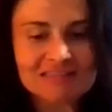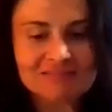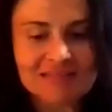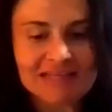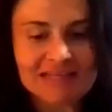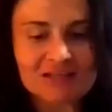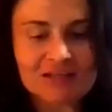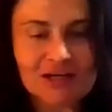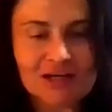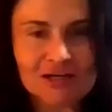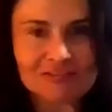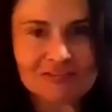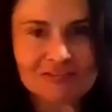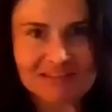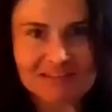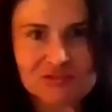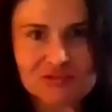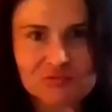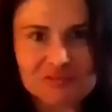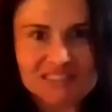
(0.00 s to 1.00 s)
oh, like
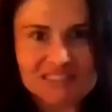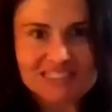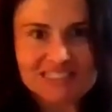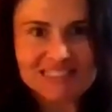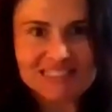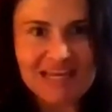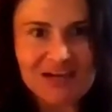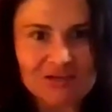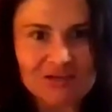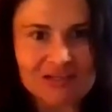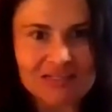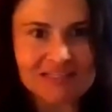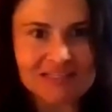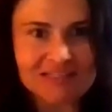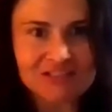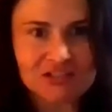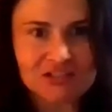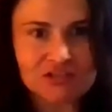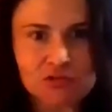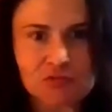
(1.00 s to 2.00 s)
this is really scary
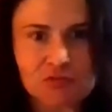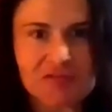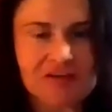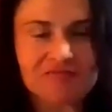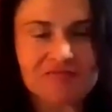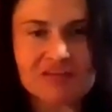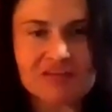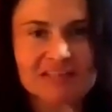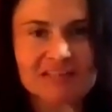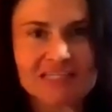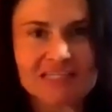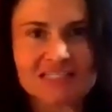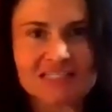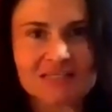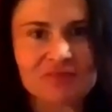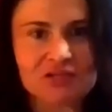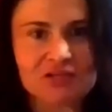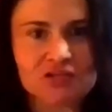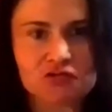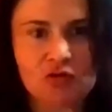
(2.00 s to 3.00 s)
to do, or they feel like
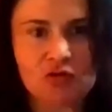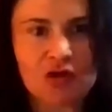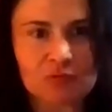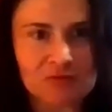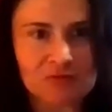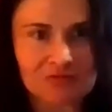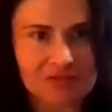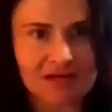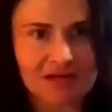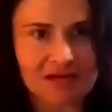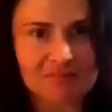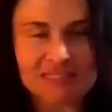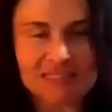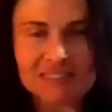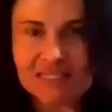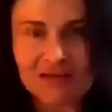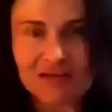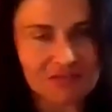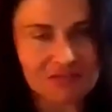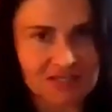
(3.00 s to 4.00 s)
something's wrong with them, and
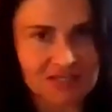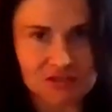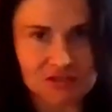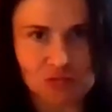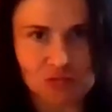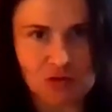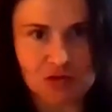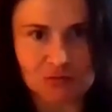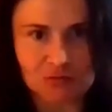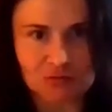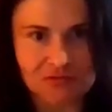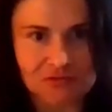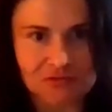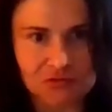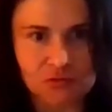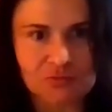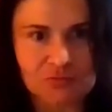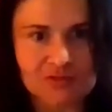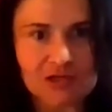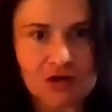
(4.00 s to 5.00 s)
nothing is wrong with
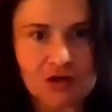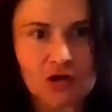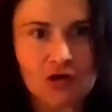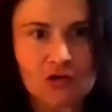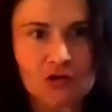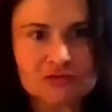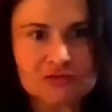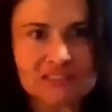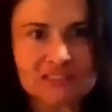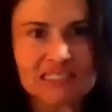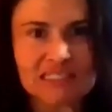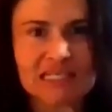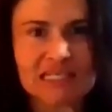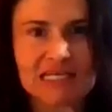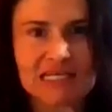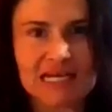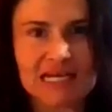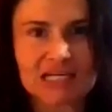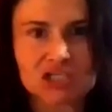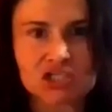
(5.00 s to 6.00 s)
you. We all need
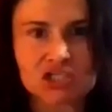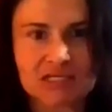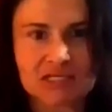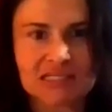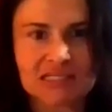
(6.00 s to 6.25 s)
connection.